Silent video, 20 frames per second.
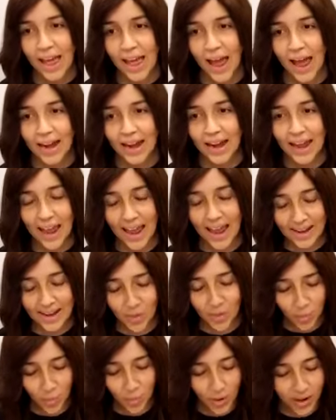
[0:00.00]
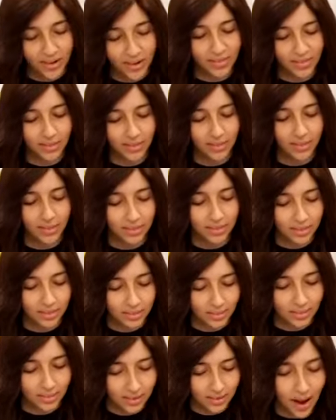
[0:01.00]
And one of the
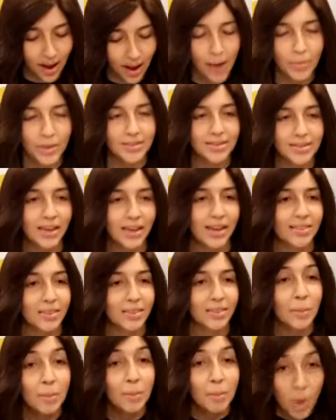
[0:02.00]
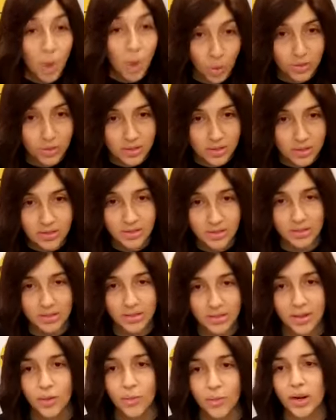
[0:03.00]
comments I get the most
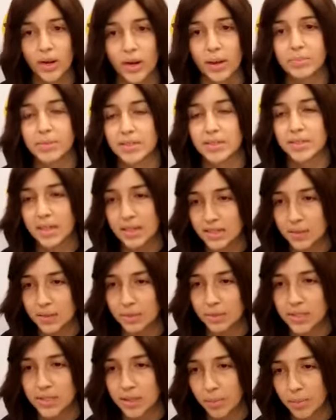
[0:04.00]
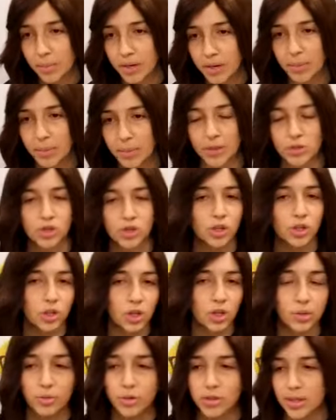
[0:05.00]
when I'm discussing with somebody about
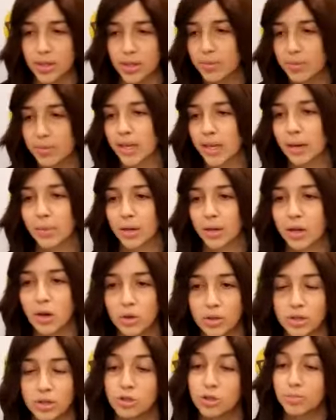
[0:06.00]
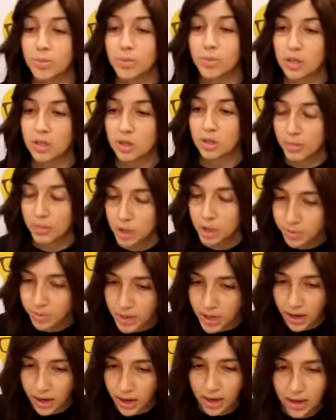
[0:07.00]
Shidduchim or something, and I'm like, oh, did you speak to your
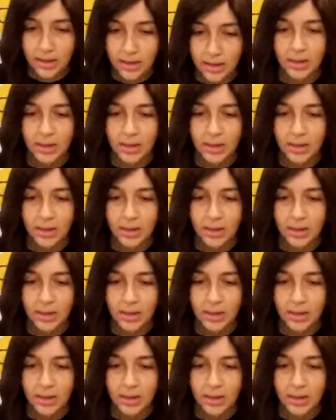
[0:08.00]
mashpia?